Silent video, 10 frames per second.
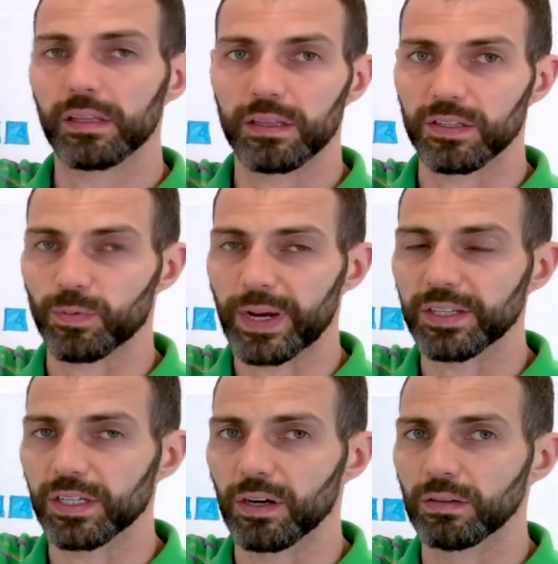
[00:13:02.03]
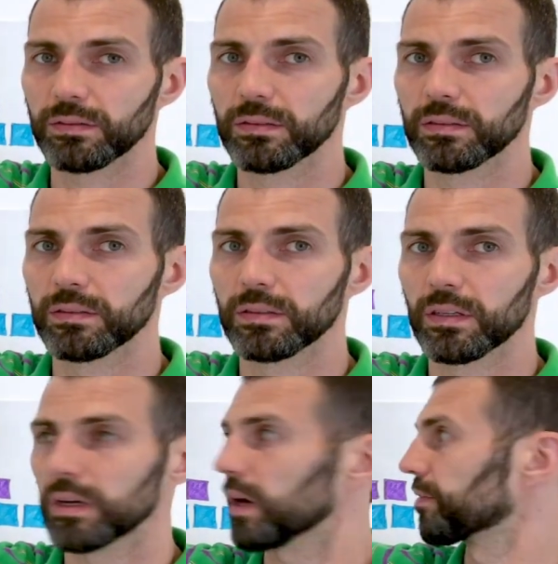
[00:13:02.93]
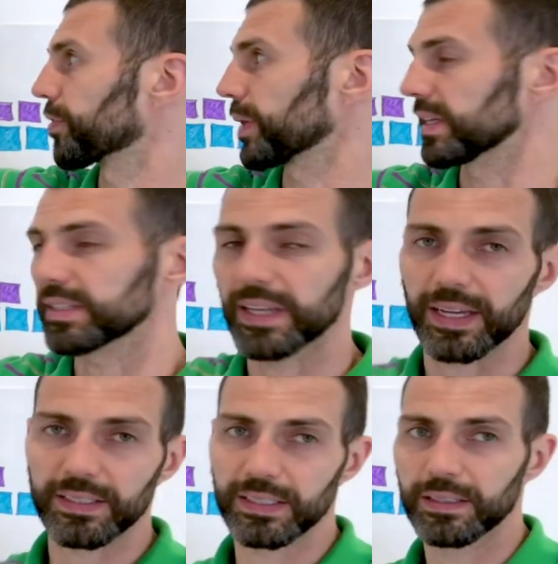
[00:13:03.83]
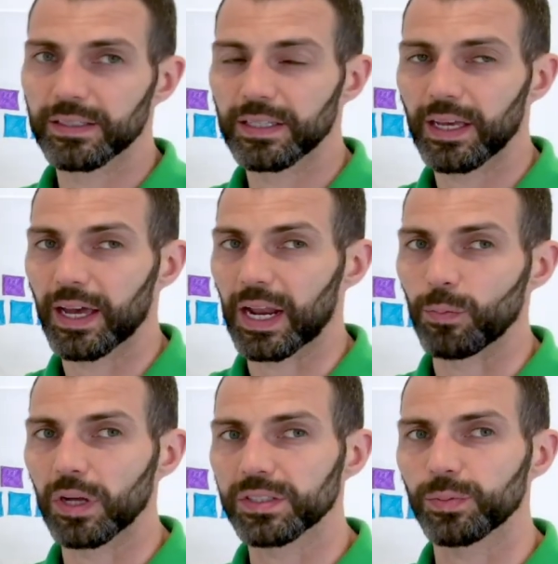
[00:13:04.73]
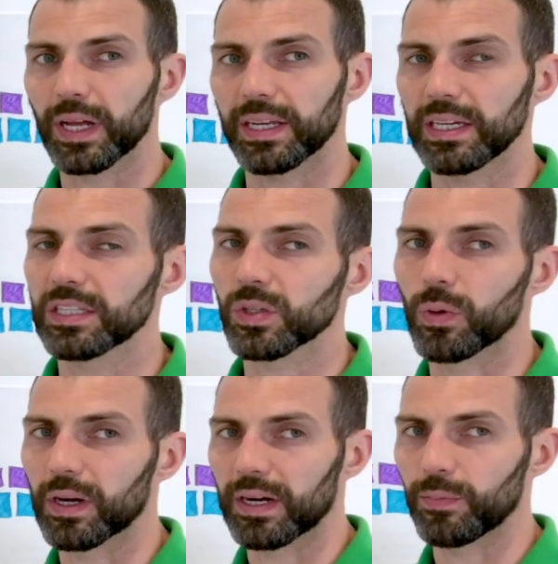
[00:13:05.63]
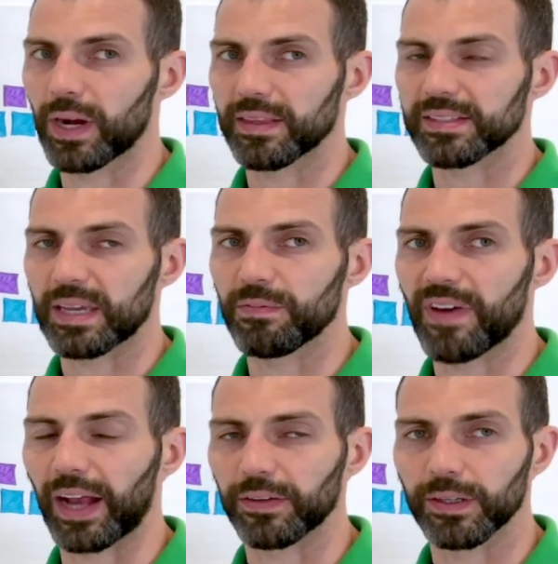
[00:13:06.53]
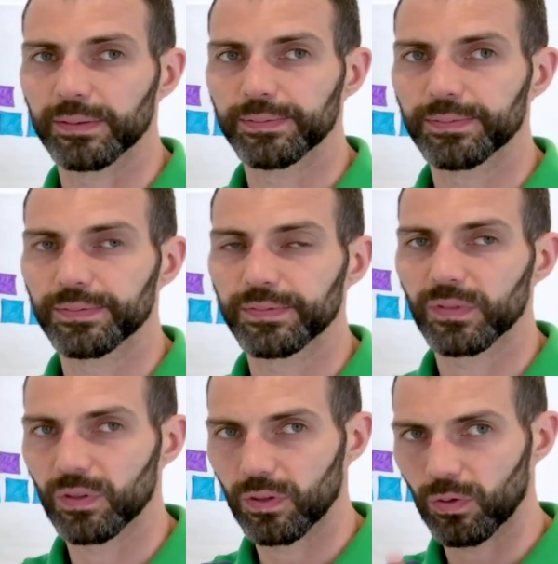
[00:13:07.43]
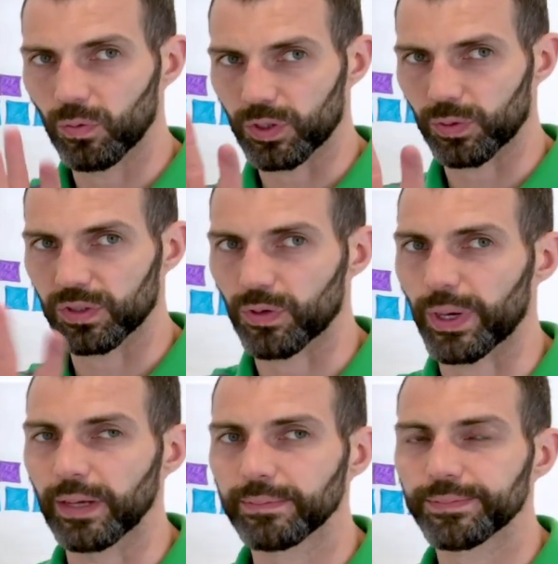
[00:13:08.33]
this ratio of 3 to 6 and I multiplied each quantity by the same factor, which was 3.